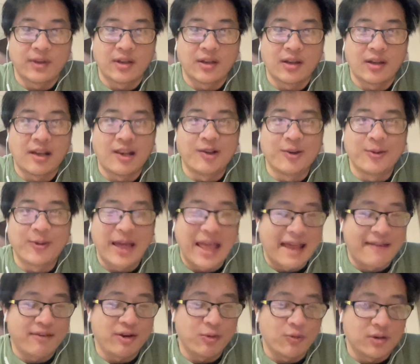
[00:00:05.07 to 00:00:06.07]
Hello
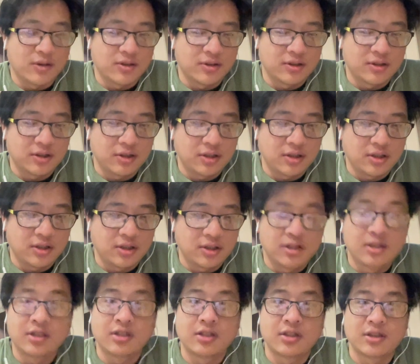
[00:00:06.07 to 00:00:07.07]
everyone.
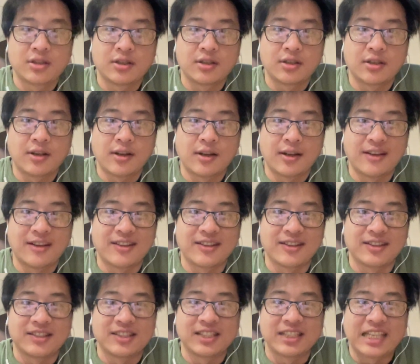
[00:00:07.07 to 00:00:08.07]

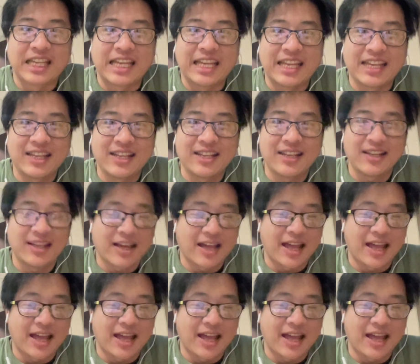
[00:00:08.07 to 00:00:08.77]
Today